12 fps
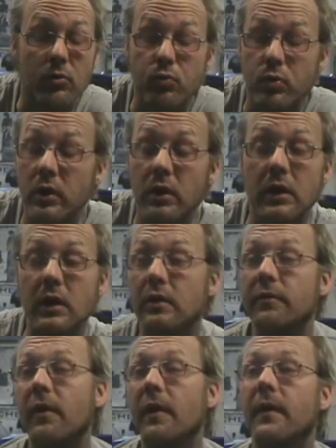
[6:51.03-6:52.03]
You really
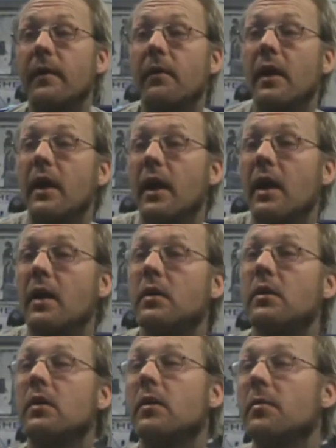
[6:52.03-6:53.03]
need to find that right hand.
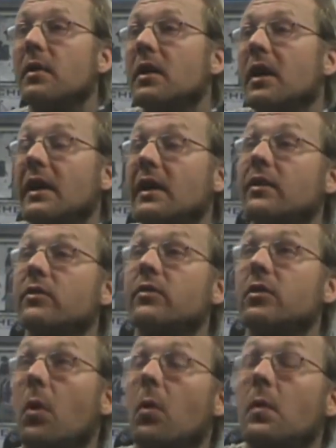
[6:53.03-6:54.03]
I mean, I guess
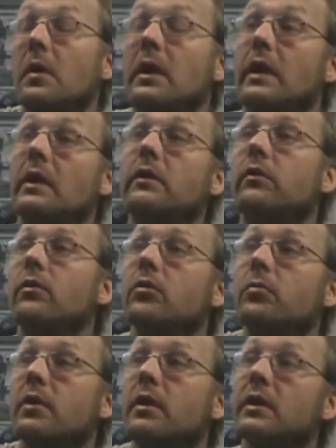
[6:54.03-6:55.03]
you don't need to,
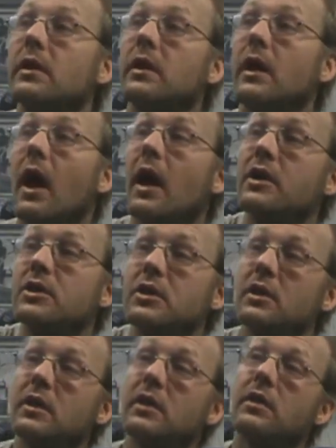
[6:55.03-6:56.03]
but gosh,
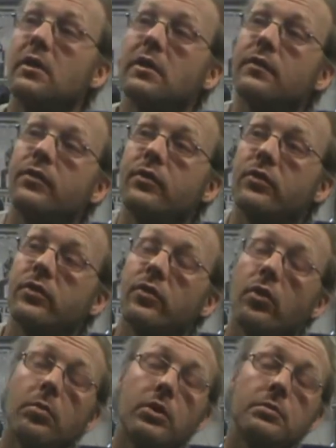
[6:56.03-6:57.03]
it lifts
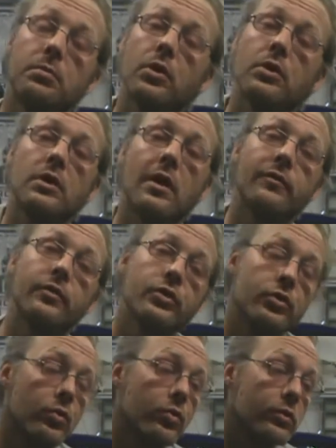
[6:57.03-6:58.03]
so much burden off your
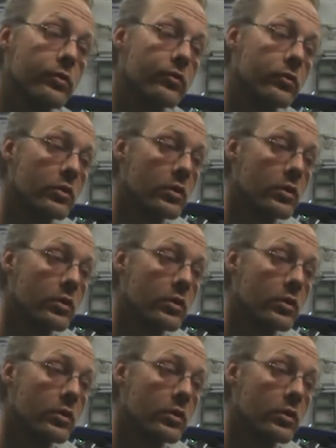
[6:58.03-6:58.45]
shoulders.